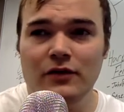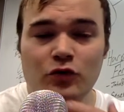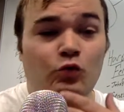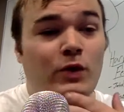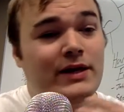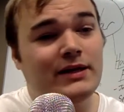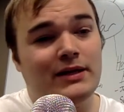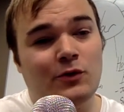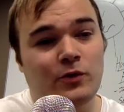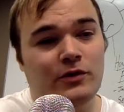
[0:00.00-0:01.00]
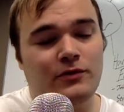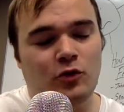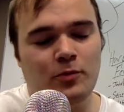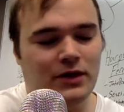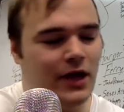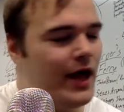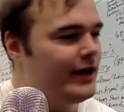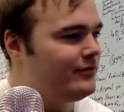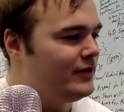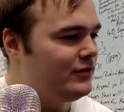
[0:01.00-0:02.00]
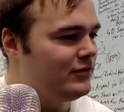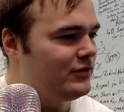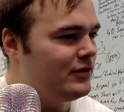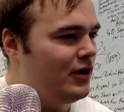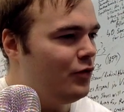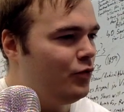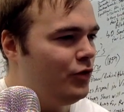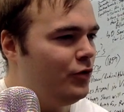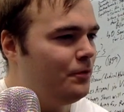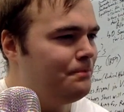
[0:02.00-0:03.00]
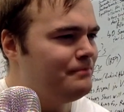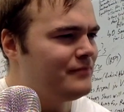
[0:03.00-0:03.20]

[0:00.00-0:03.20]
ready to get rid of human life. It's a real